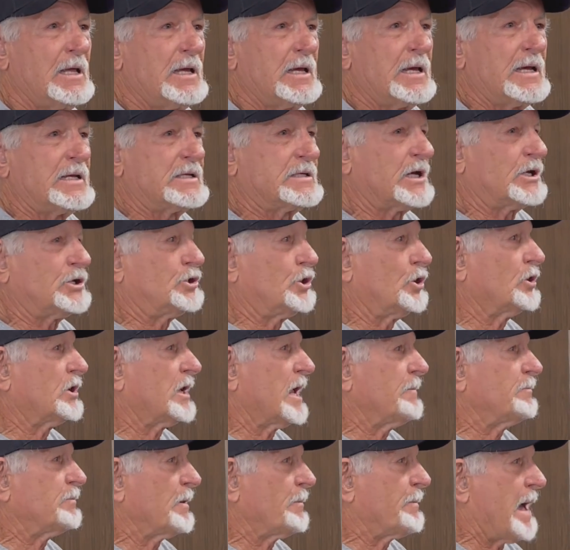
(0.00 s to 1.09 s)
He said, you
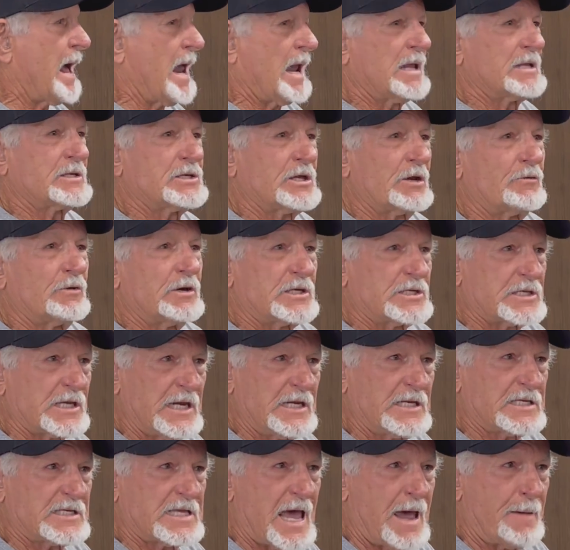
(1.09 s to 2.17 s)
keep the balancing
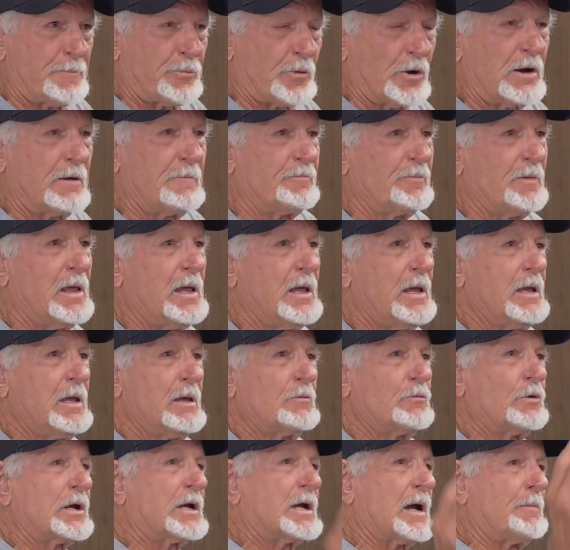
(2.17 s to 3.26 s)
receipts separate.
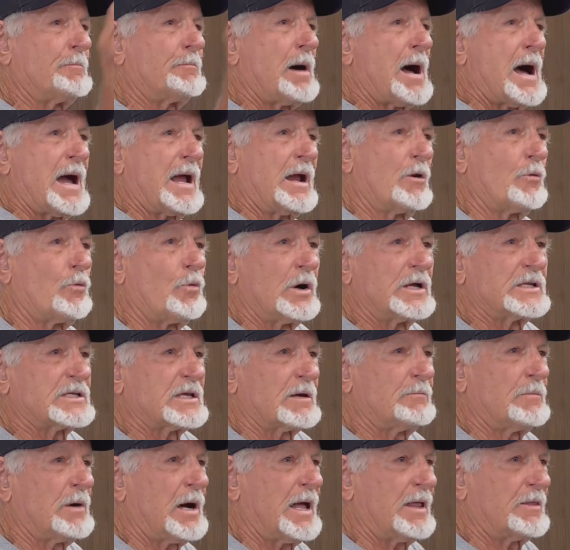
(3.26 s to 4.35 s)
We come by here once a
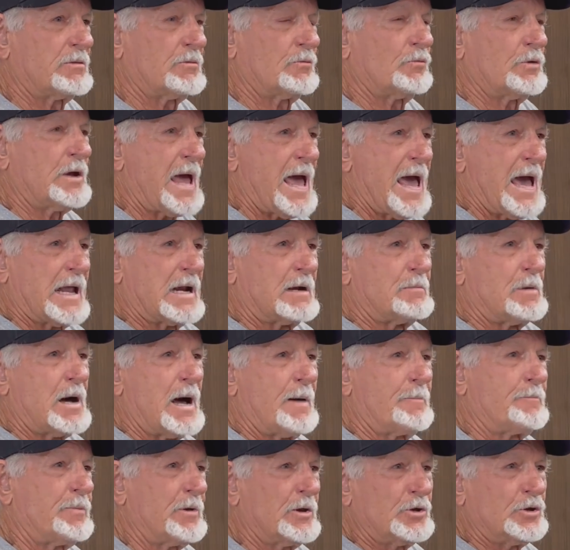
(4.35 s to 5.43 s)
month, we add them
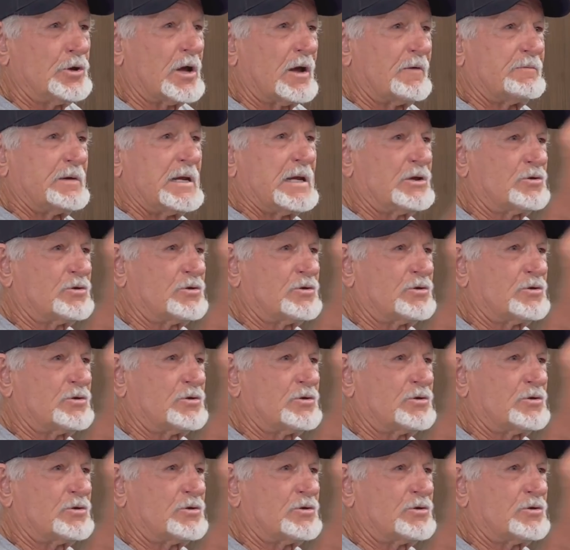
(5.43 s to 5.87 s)
up, and you give me